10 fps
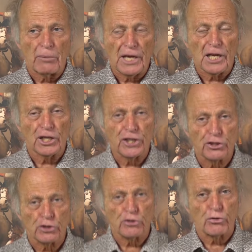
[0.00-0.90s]
But in
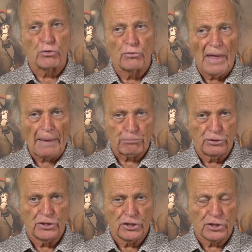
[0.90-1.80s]
addition to that
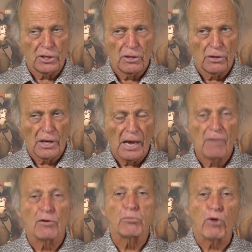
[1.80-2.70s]
position,
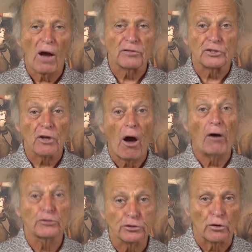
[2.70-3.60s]
every province
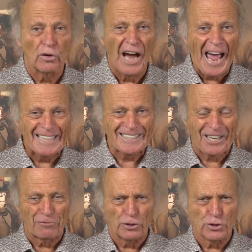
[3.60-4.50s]
also has a
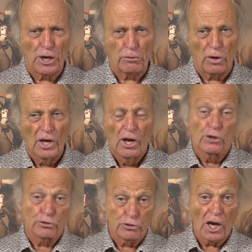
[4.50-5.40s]
governor general.
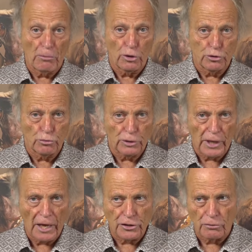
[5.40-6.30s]
So talk about
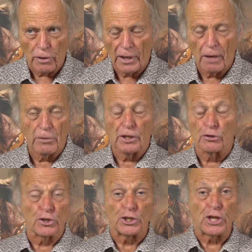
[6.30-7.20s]
duplication, right? I mean,
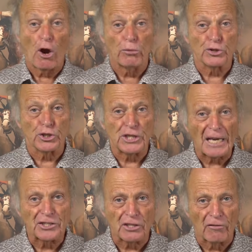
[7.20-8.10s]
there's almost a
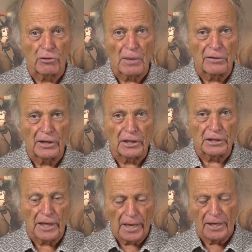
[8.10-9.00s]
dozen of them, I think,
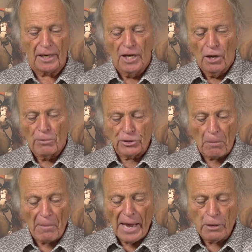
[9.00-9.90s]
in Canada. But
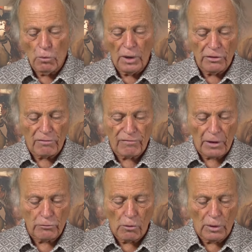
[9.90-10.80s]
the main one, the
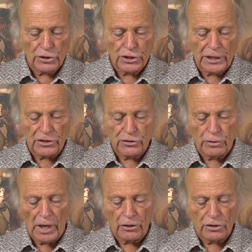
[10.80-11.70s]
federal one, she gets
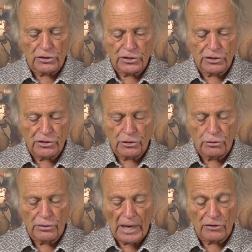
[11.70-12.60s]

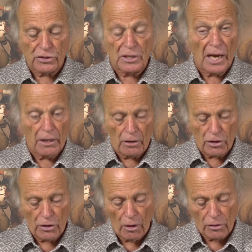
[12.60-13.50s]

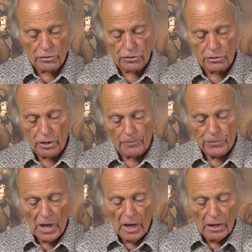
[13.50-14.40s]
$362,800 a year.
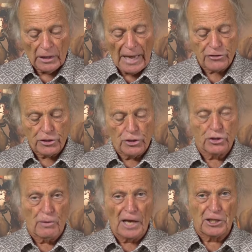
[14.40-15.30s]
Last year,
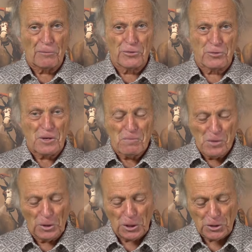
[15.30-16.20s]
she racked up $3
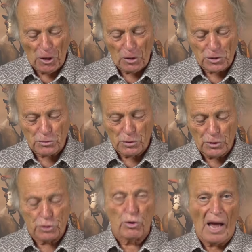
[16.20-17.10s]
million worth
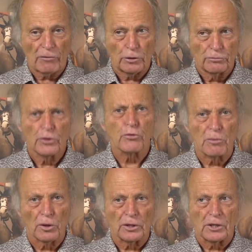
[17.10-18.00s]
of travel.
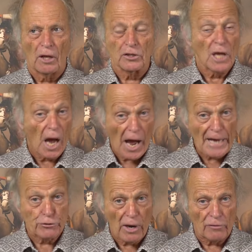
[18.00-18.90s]
$3 million.
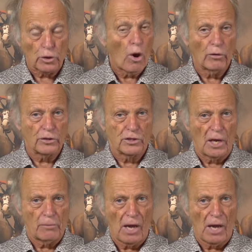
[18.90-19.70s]
I travel all the time.